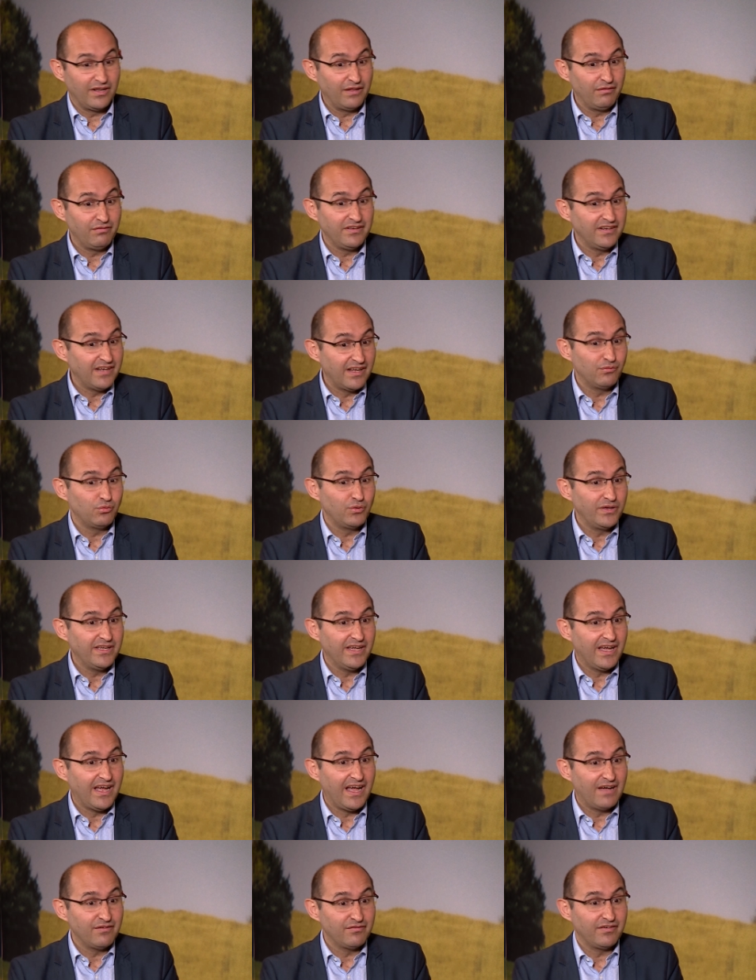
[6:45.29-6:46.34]
I think that we
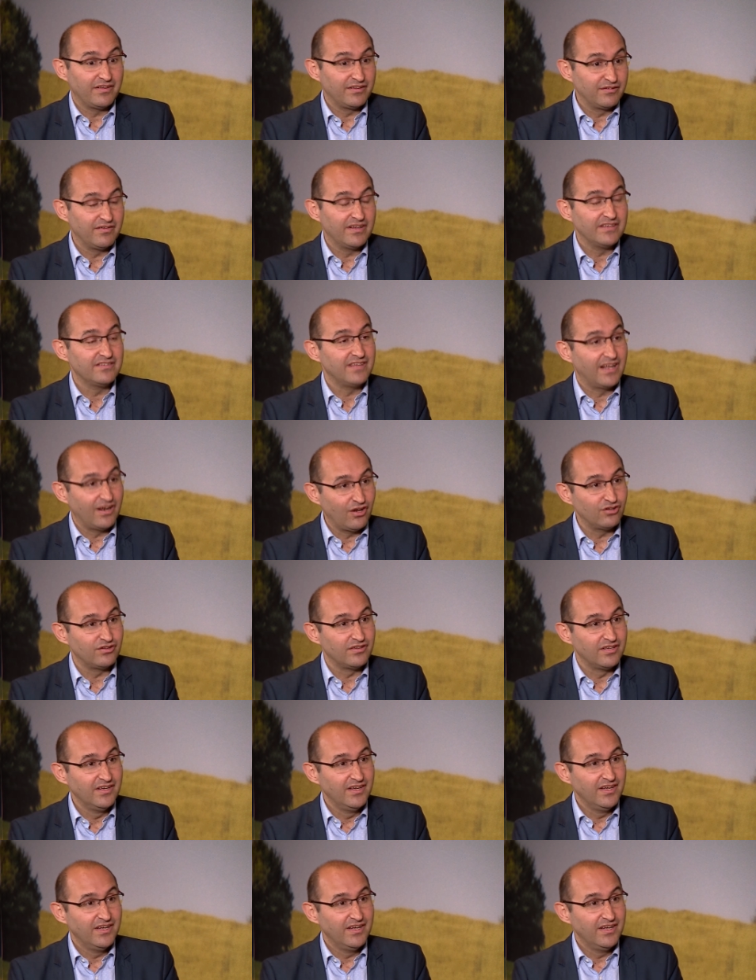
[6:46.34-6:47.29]
have advanced a lot.